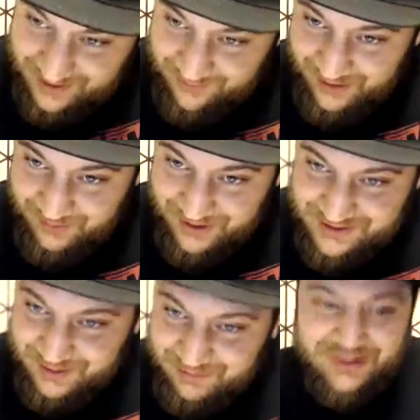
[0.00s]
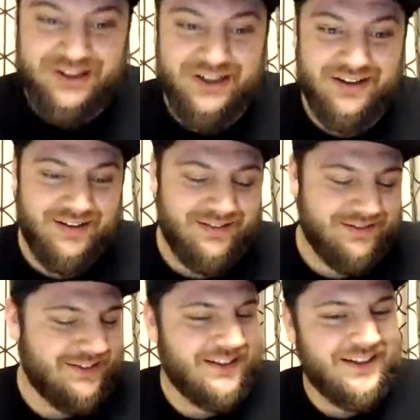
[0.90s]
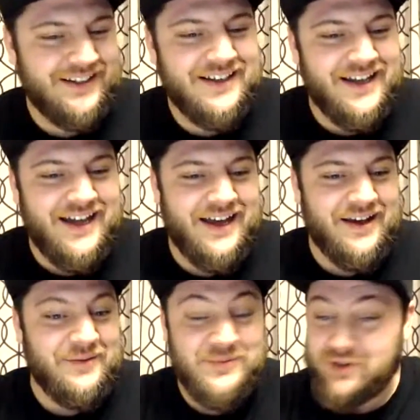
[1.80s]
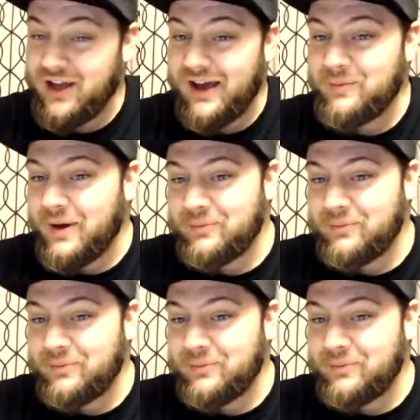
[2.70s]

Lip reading: very much. I appreciate that. So yeah, I'm